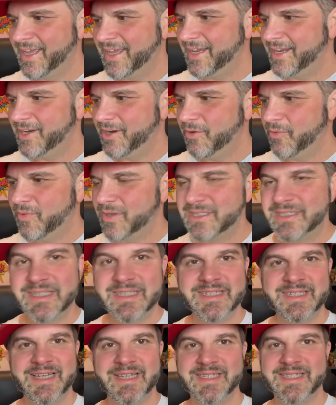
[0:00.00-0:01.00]
you know, what's the
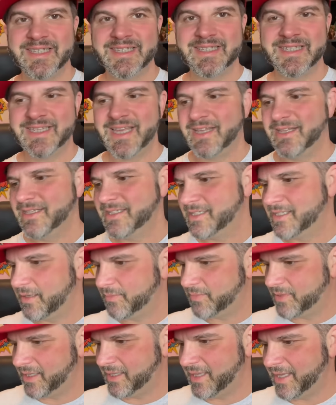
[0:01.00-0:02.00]
sense in selling
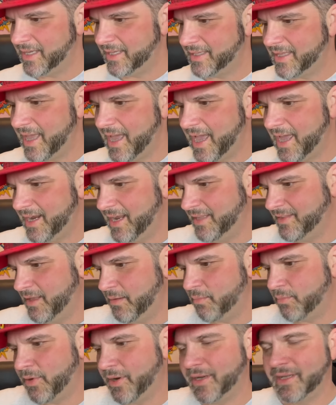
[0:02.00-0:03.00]
something like that and
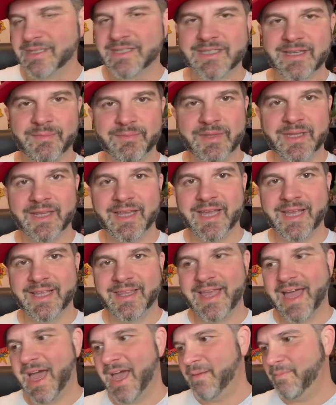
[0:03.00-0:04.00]
then bringing something like
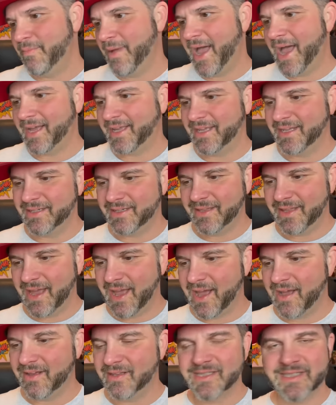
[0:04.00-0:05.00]
that back into the
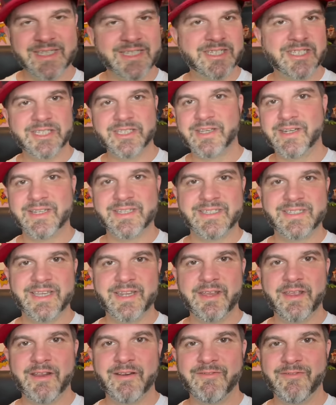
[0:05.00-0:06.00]
house that's just going to sit
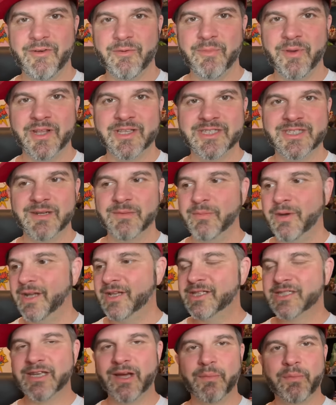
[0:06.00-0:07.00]
here for months and
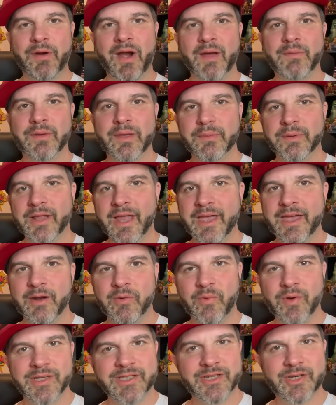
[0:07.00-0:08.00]
months? I'll probably play it
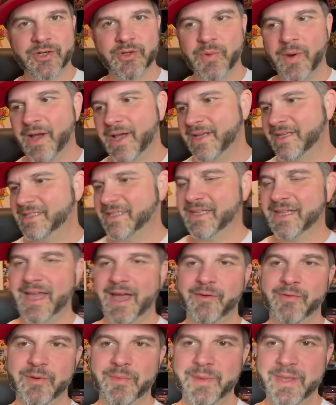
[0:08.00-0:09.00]
once or twice and
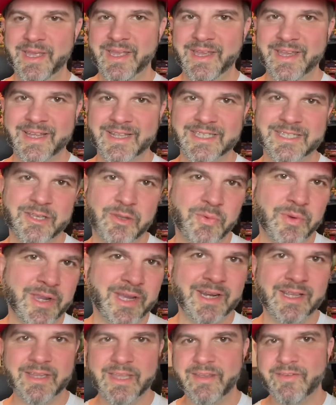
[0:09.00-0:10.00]
that would be it. So we're
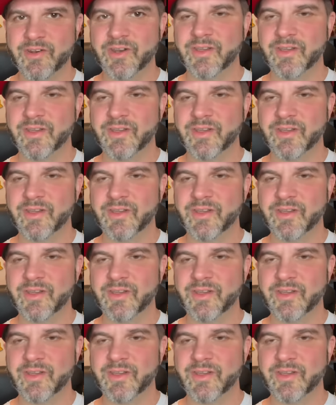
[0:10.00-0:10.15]
going to leave it